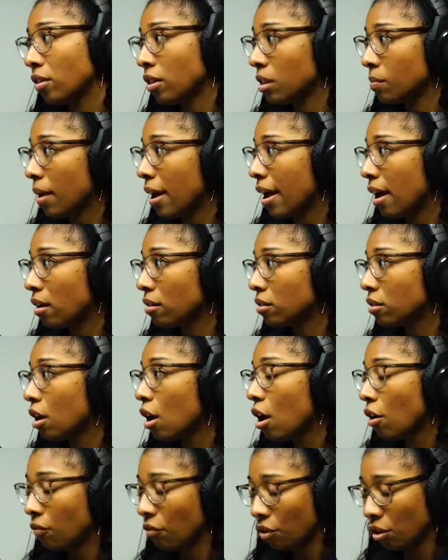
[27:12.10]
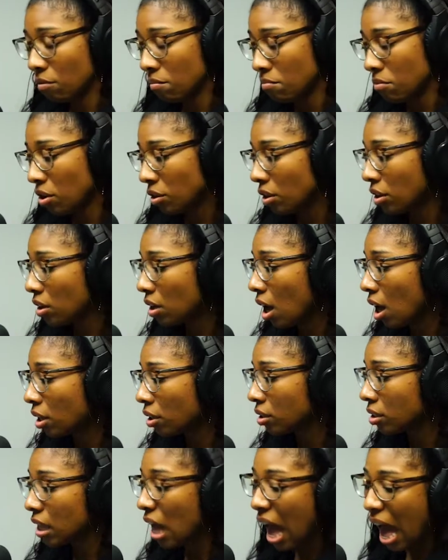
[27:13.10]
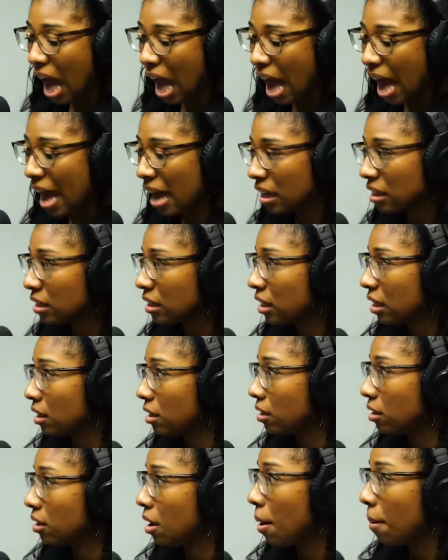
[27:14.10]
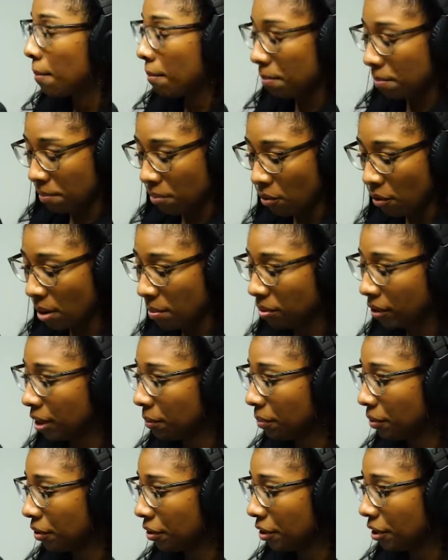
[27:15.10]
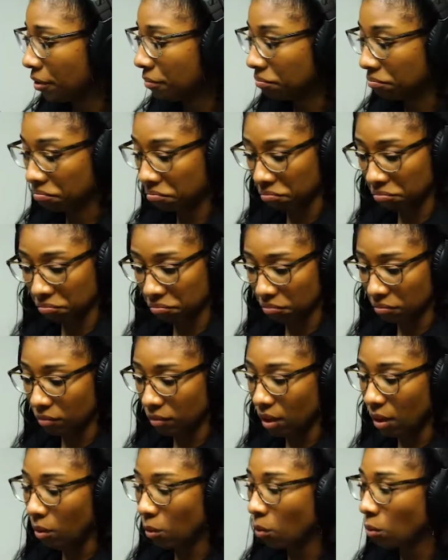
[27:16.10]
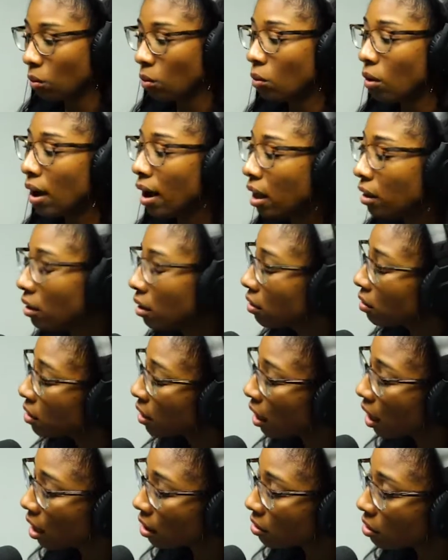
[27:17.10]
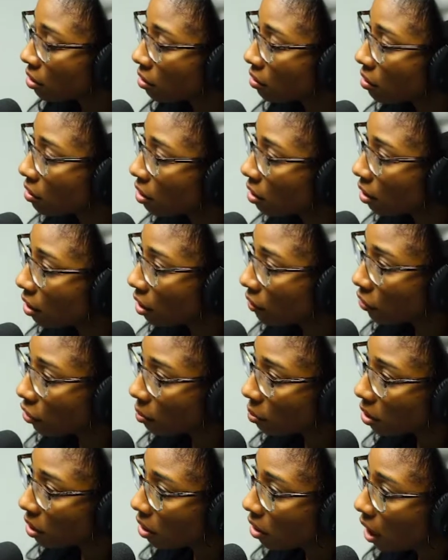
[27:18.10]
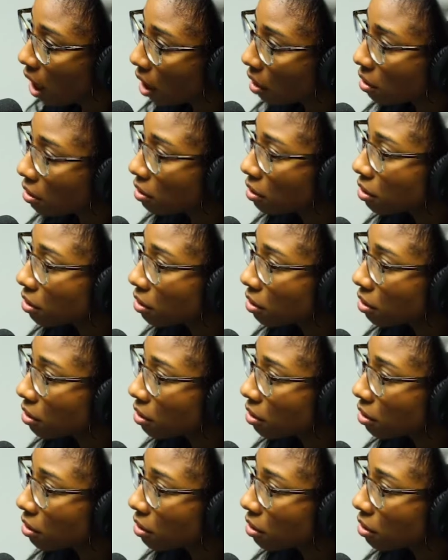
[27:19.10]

my house for $1 million as is, point blank, period. Well, how long is that house going to sit there for $1 million? Right.